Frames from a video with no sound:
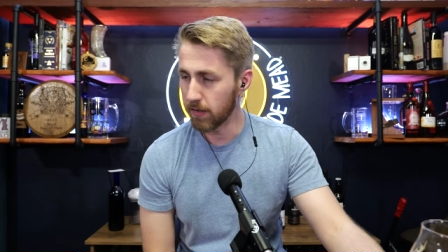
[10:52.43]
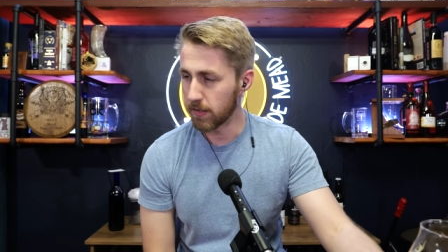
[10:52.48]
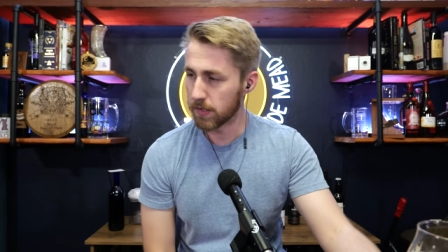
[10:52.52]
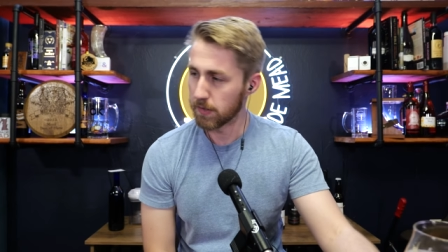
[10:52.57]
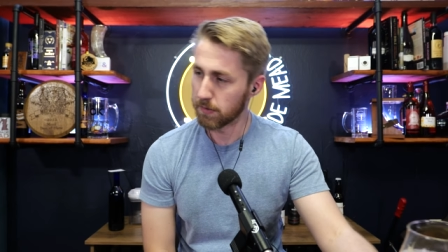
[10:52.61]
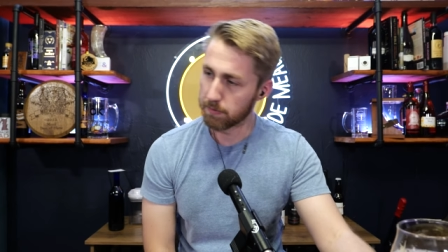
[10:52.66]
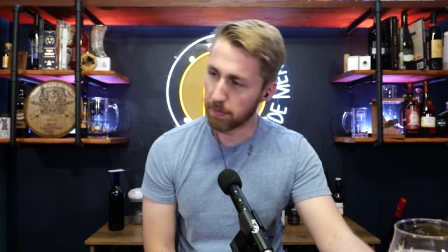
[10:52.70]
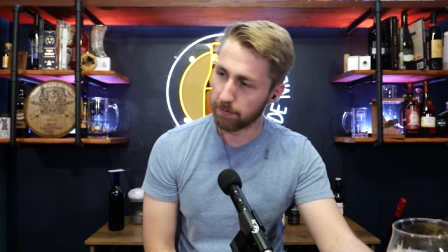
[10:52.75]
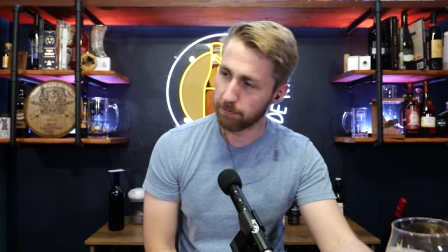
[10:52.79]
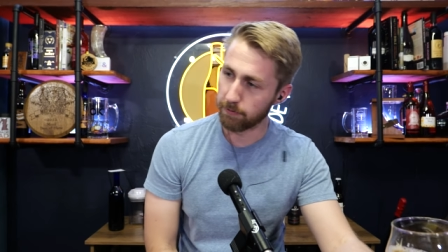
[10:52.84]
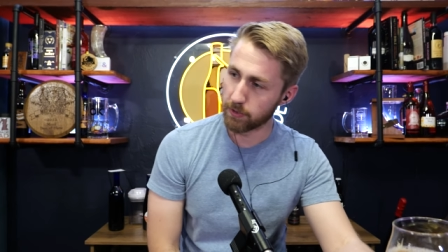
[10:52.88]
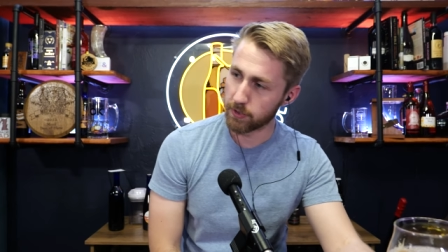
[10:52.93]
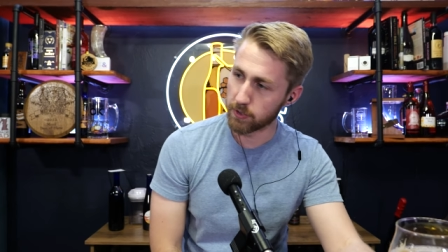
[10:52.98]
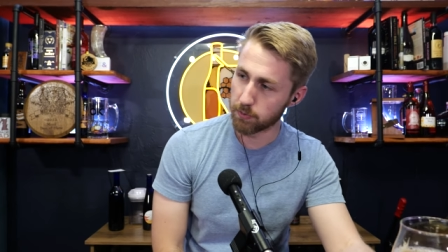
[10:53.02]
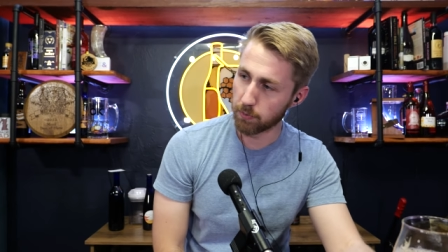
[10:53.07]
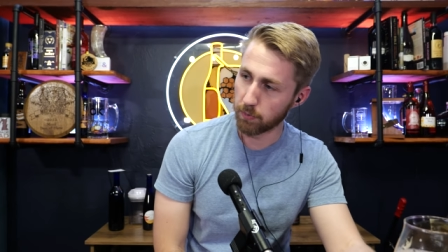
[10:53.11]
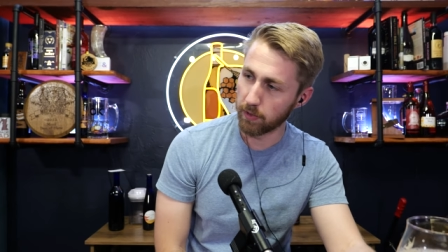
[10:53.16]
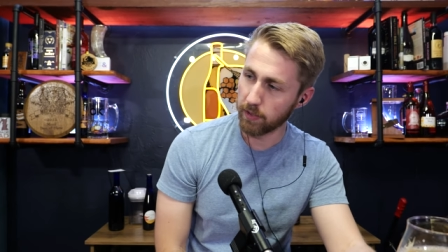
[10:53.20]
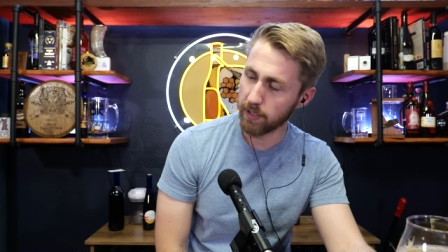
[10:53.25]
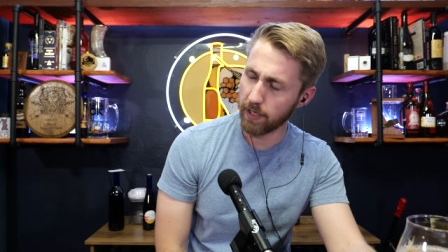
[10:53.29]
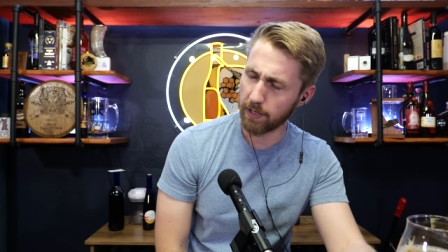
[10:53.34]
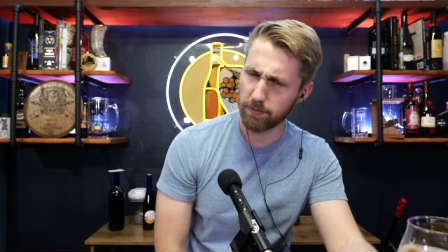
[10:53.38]
This is my first
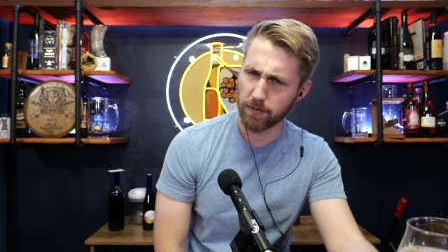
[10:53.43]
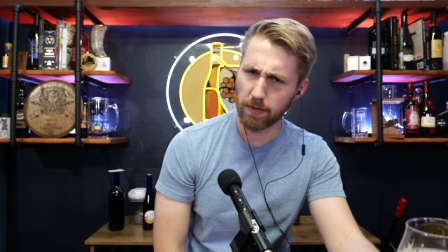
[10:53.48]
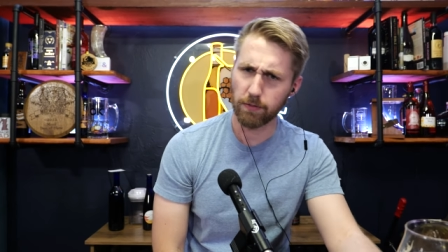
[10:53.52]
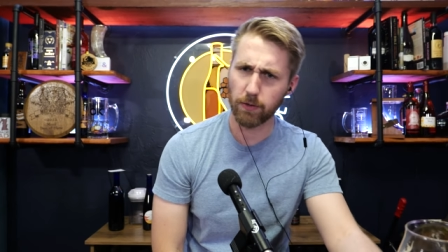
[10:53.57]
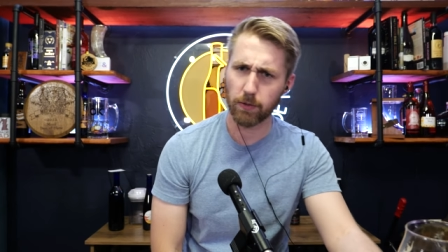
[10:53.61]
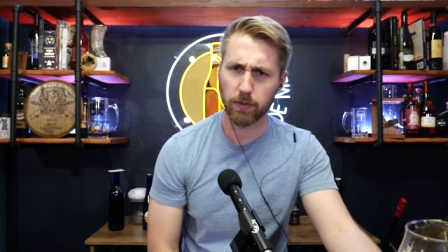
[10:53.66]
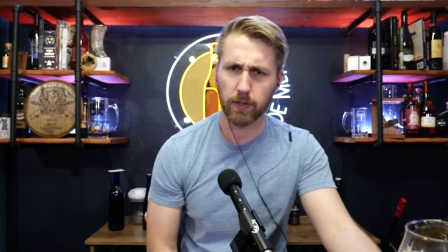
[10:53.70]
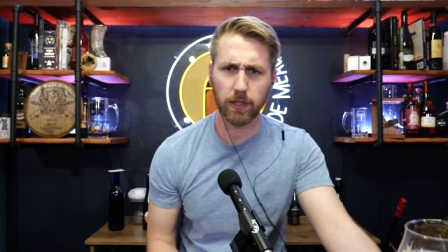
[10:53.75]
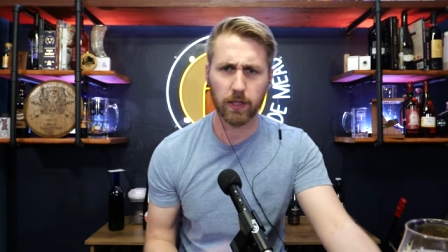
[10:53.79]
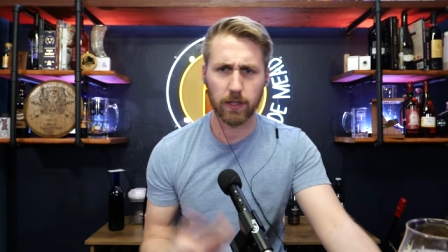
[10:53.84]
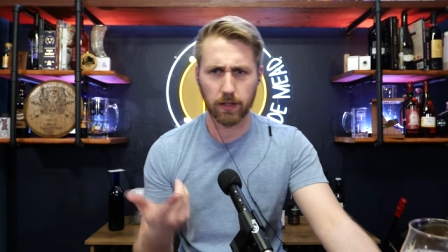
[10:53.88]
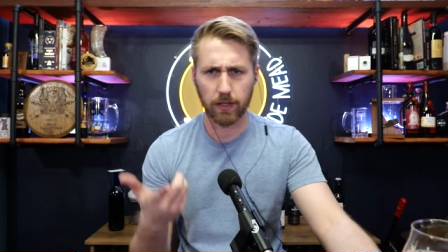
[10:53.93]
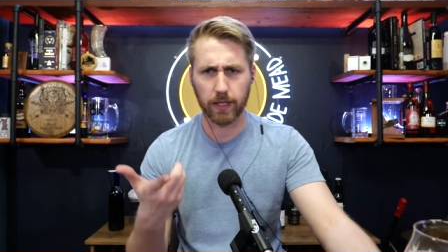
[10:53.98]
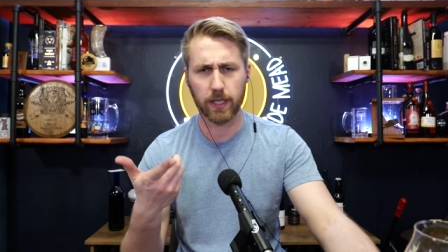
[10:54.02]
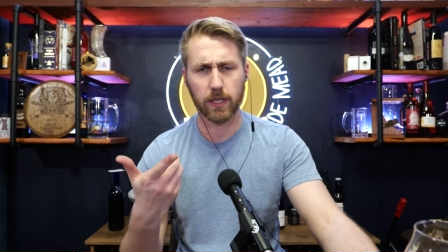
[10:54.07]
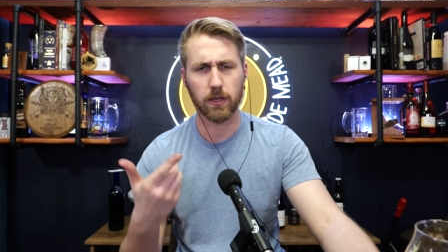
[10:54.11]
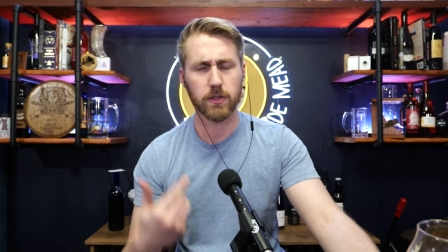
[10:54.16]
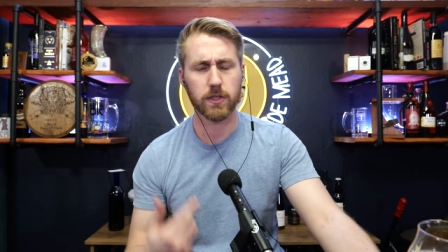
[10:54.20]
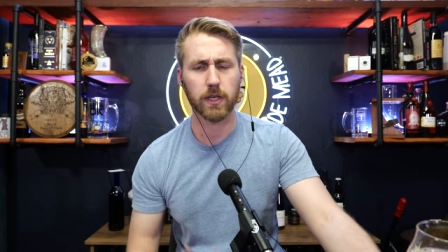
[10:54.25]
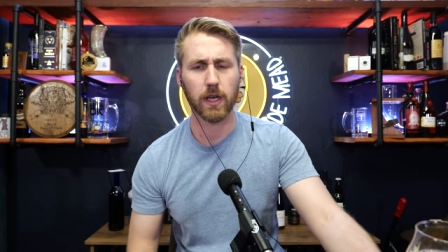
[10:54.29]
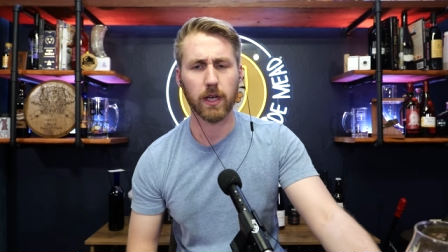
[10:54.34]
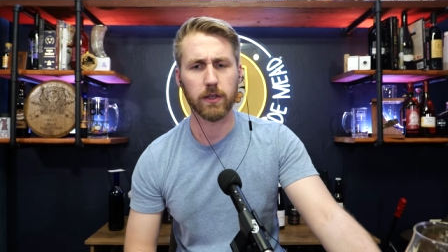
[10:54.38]
one. I've never really, like
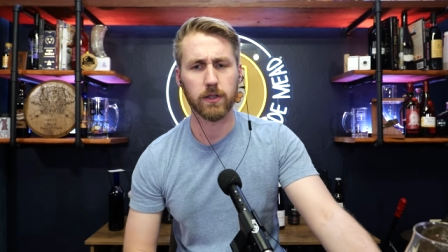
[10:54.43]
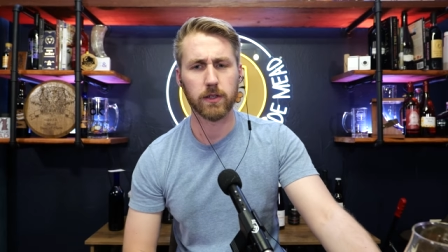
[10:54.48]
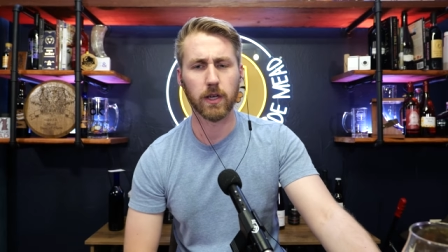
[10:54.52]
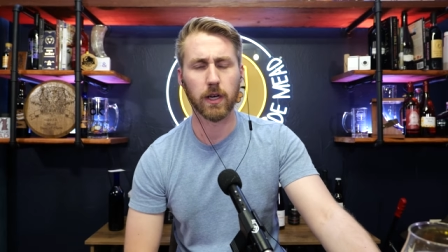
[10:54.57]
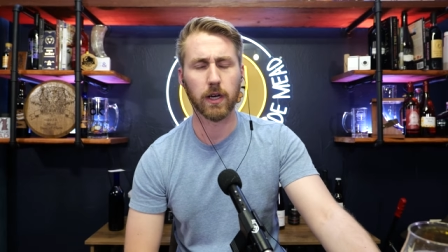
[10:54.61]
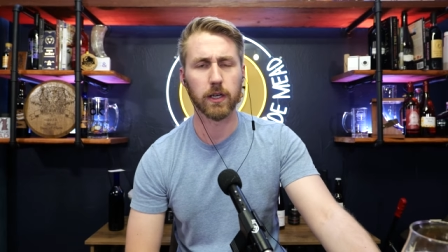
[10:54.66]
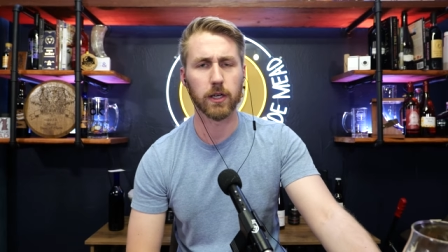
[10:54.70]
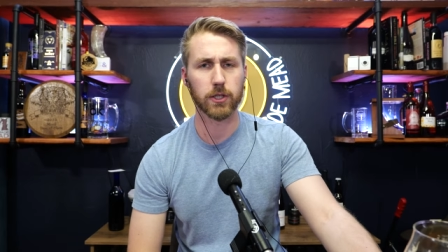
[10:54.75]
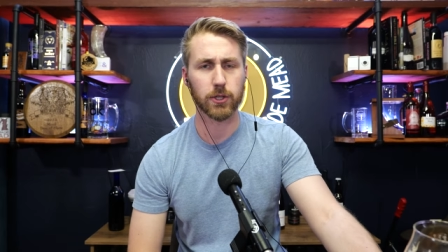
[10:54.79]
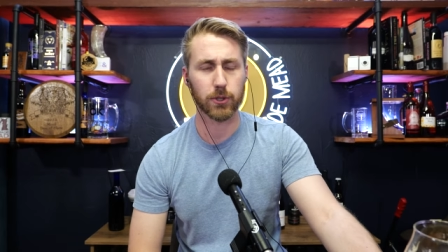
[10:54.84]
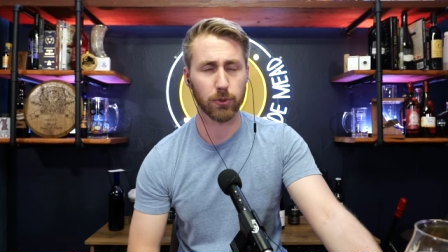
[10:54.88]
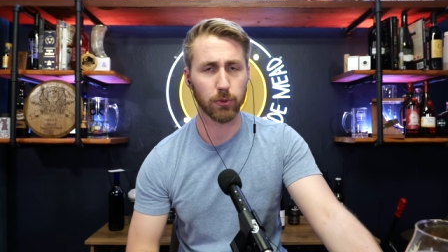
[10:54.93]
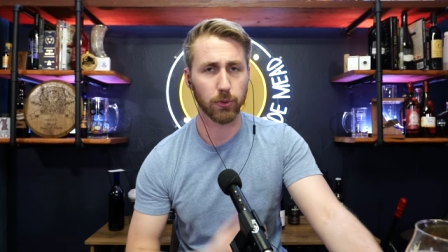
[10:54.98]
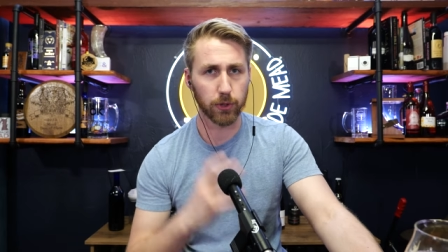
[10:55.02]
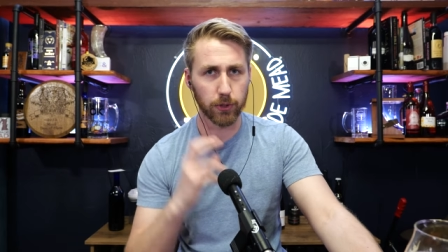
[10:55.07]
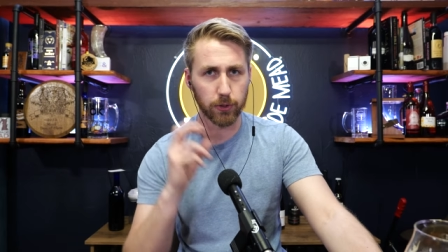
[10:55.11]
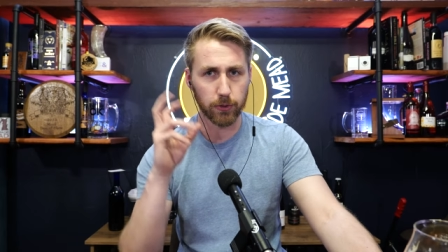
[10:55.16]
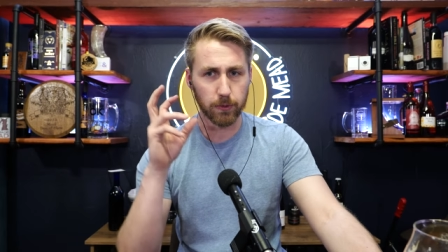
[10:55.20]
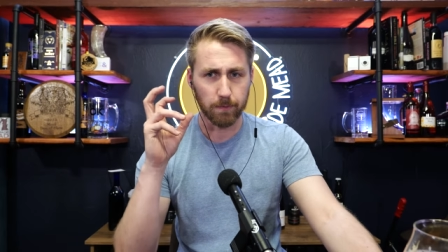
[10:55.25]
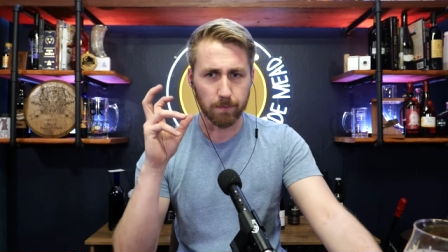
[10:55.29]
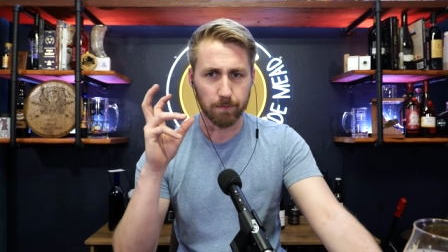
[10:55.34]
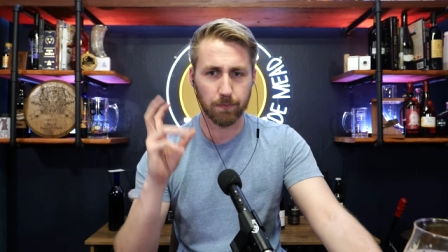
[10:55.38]
you said, done a
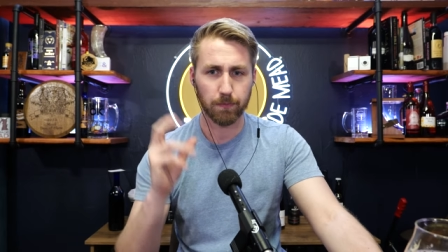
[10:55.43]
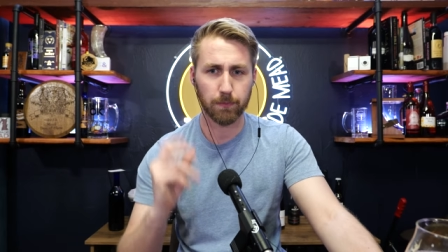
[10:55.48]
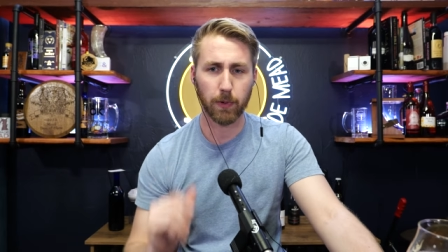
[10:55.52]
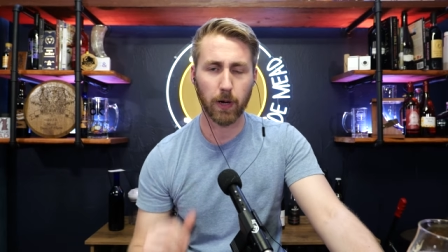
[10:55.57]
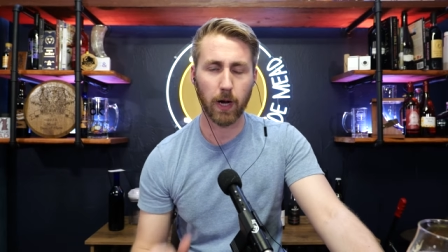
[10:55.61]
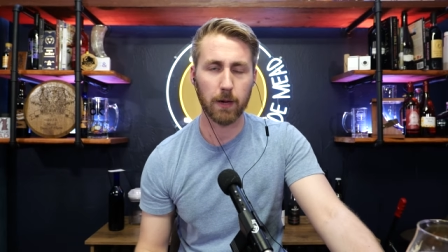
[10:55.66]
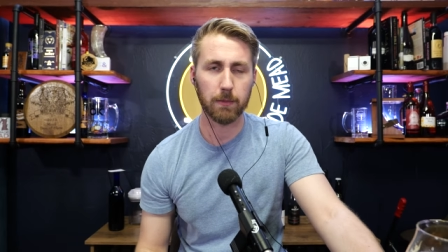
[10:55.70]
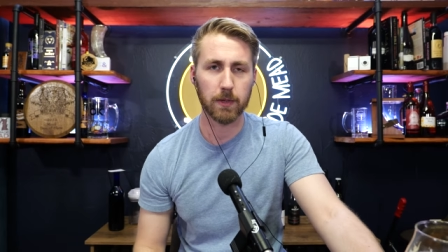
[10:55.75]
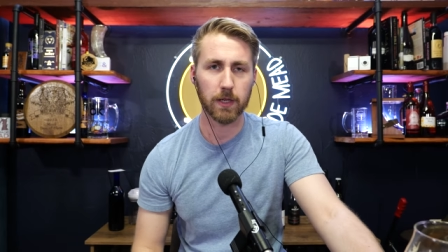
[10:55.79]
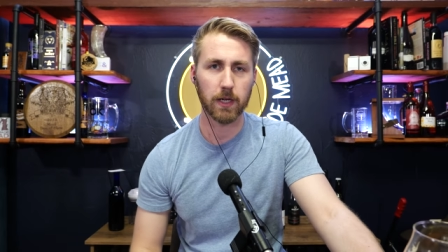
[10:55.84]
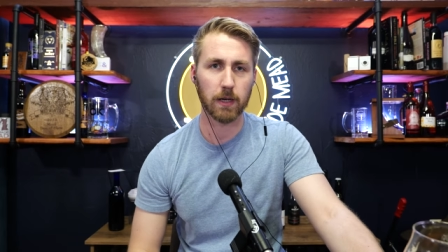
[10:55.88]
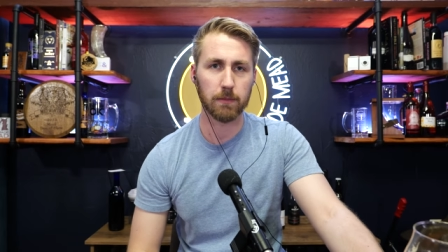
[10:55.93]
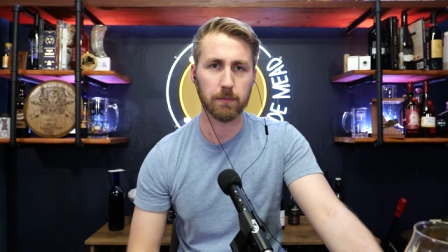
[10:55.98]
true pyment.